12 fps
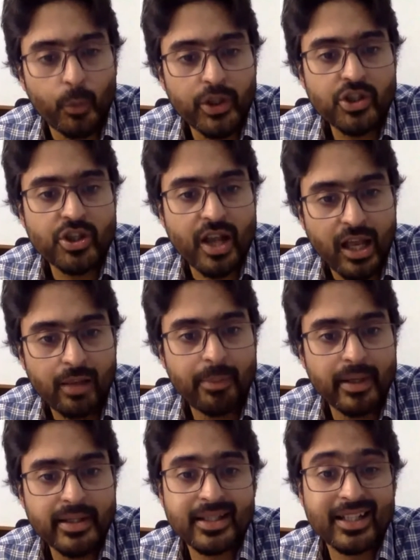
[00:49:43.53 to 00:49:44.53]
which
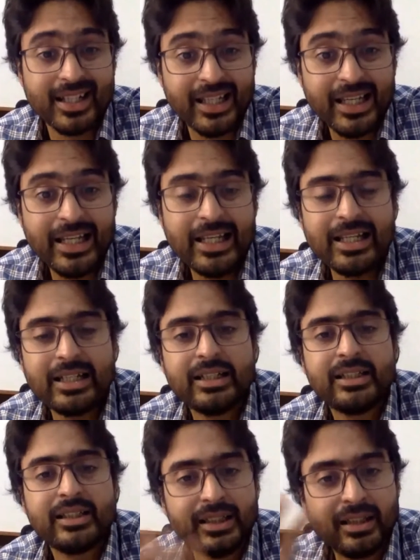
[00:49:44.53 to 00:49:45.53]
help us screen
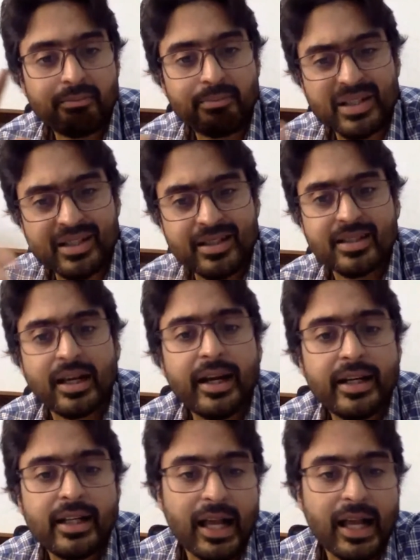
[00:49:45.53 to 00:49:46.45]
the business side